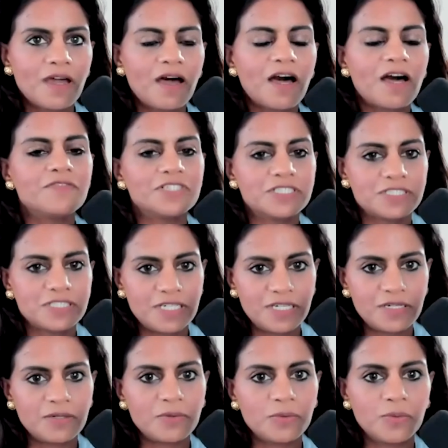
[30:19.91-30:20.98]

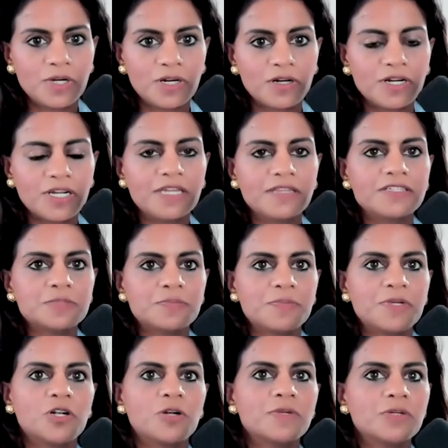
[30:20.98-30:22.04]
Obviously, we're in this
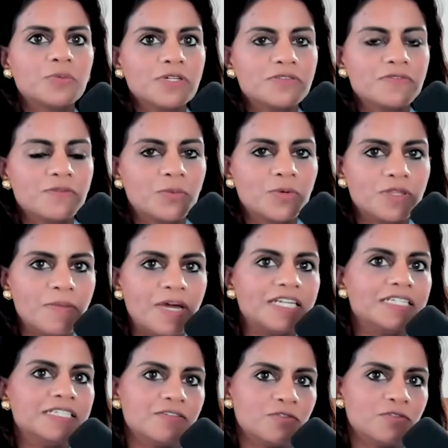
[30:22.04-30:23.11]
pyramid with many
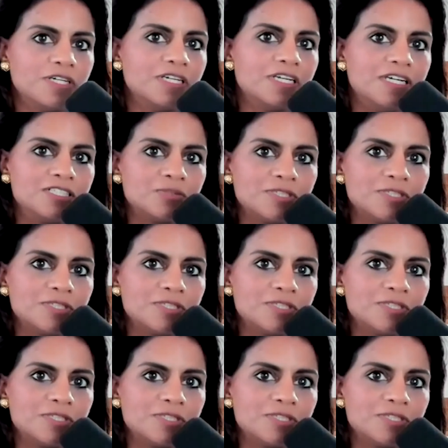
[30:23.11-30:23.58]
different needs.